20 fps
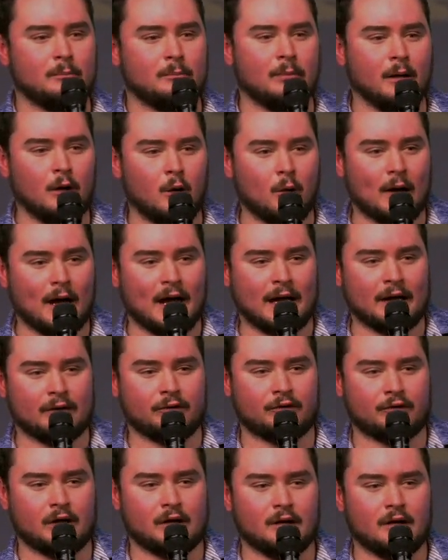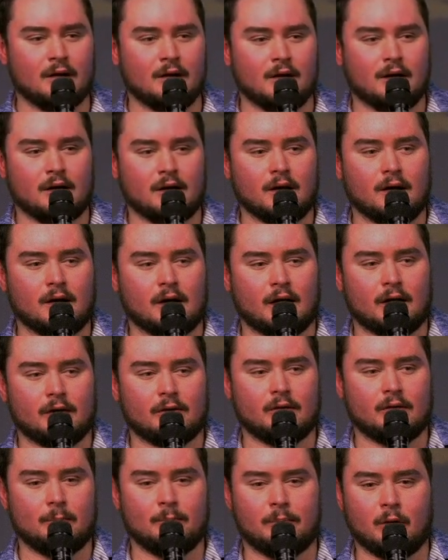Boaz and
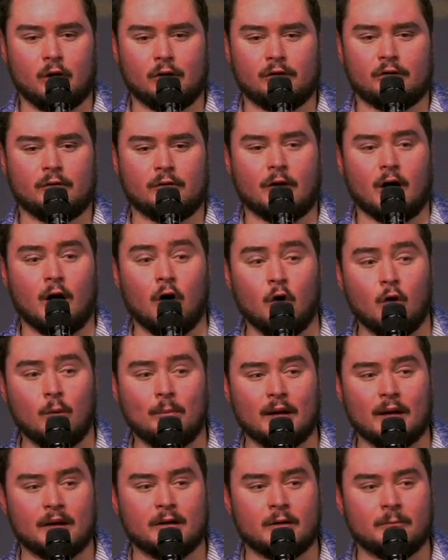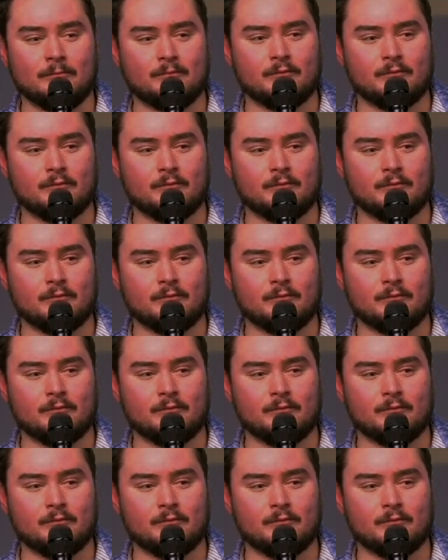the birth of Obed,